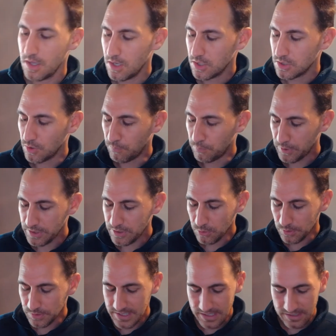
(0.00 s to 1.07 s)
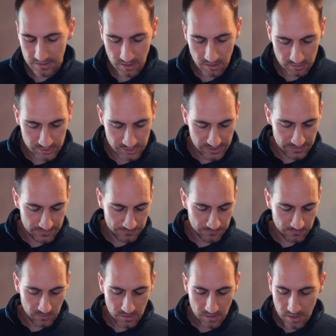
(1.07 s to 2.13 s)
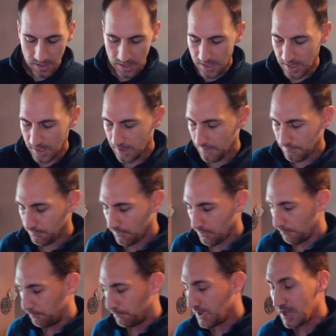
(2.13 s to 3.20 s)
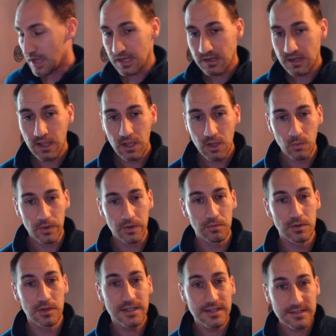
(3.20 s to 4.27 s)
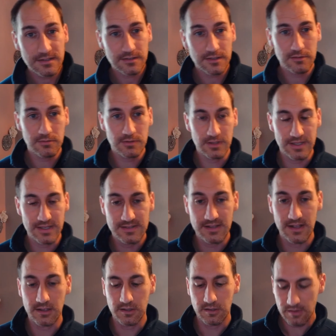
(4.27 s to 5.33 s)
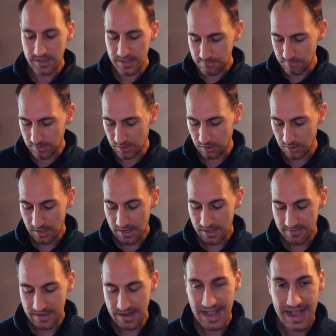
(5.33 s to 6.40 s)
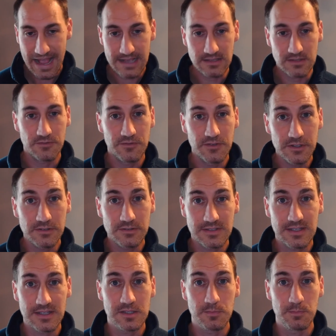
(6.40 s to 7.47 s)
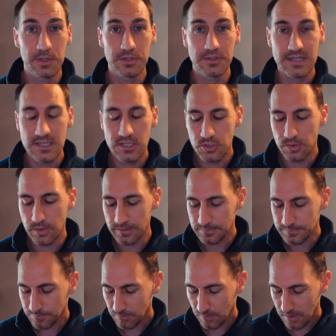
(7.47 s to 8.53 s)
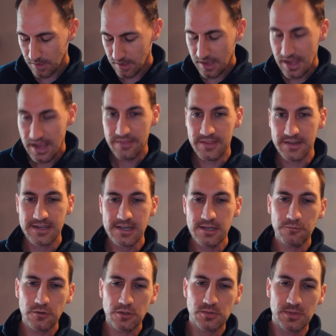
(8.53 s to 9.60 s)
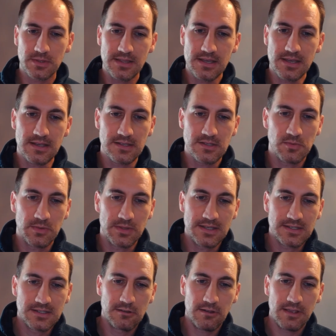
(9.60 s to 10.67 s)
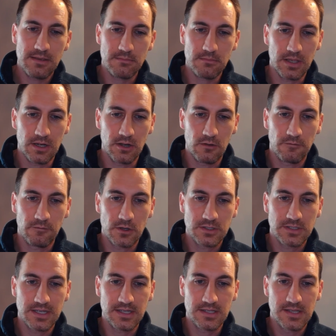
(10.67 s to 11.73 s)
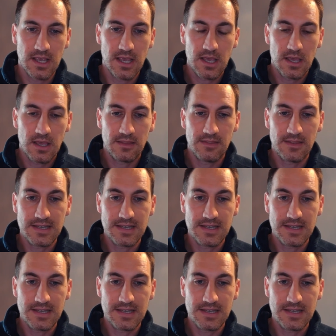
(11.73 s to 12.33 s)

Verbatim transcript: So pretty cool technology, um, but we recently released a clamp meter that has field sense built into it. And the difference with this, with this clamp meter versus the